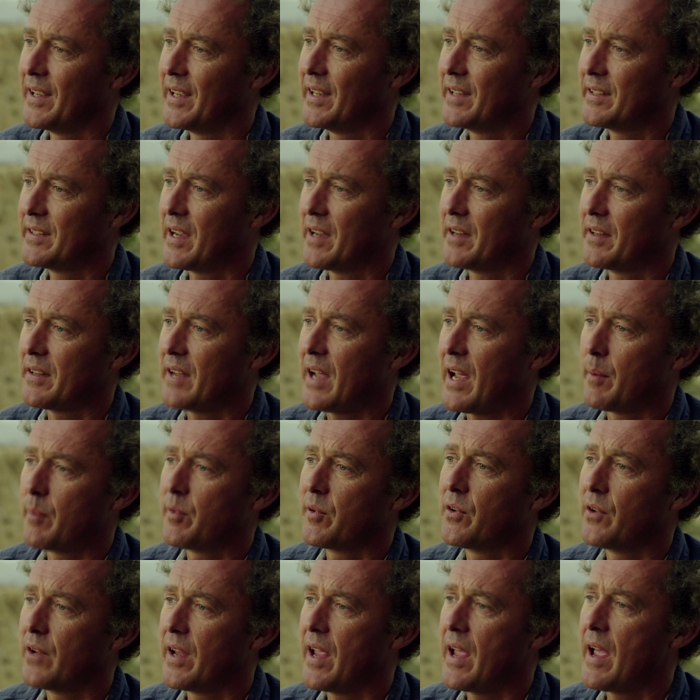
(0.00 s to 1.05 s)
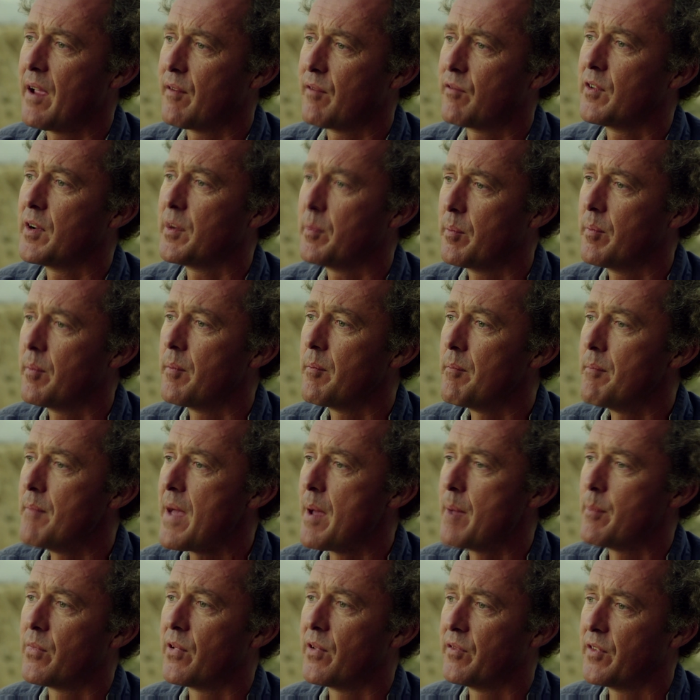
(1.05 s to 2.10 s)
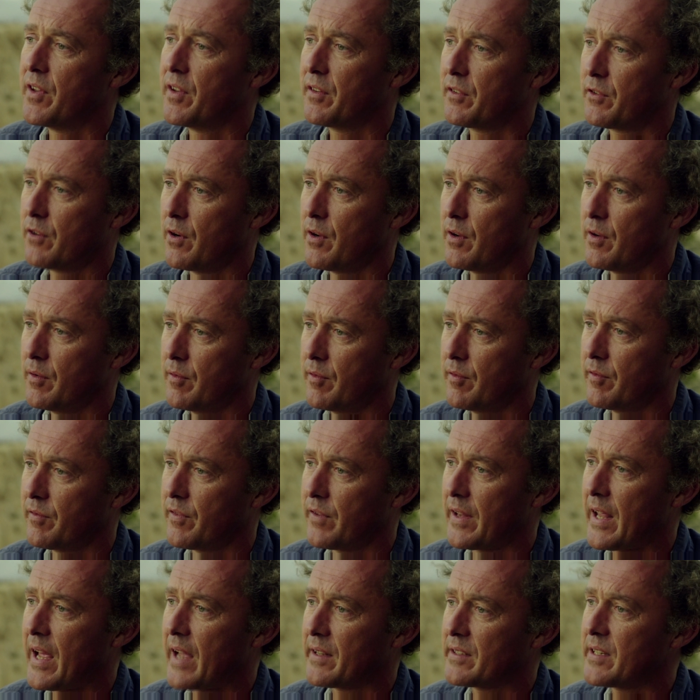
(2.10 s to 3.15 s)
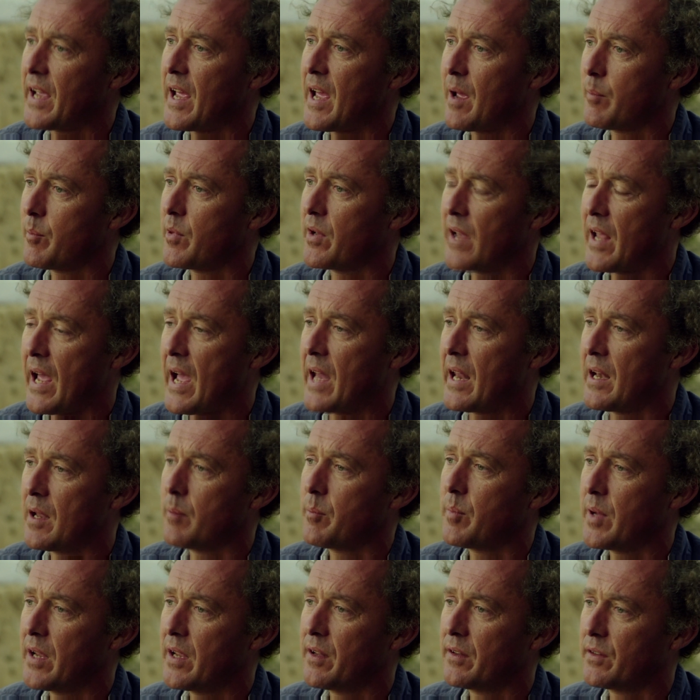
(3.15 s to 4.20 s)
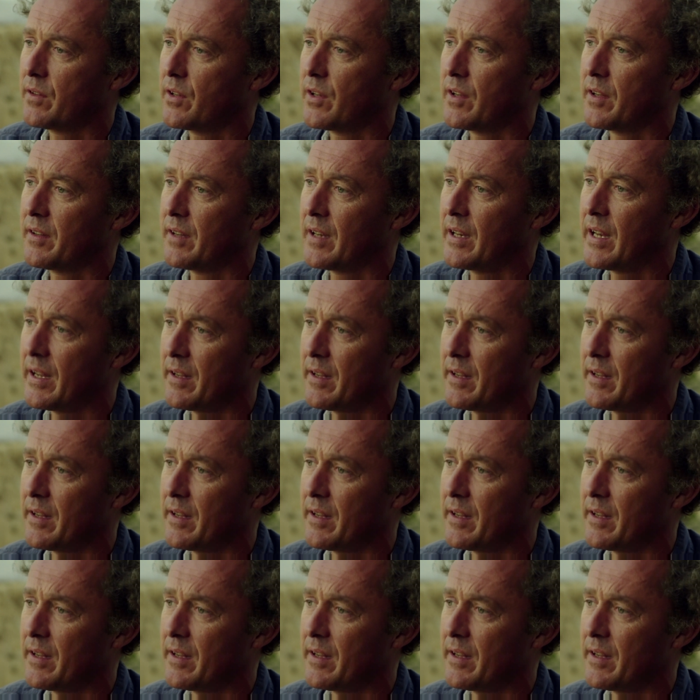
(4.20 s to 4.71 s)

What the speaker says: it takes absolutely every member of this crew for that to happen and it be as good as it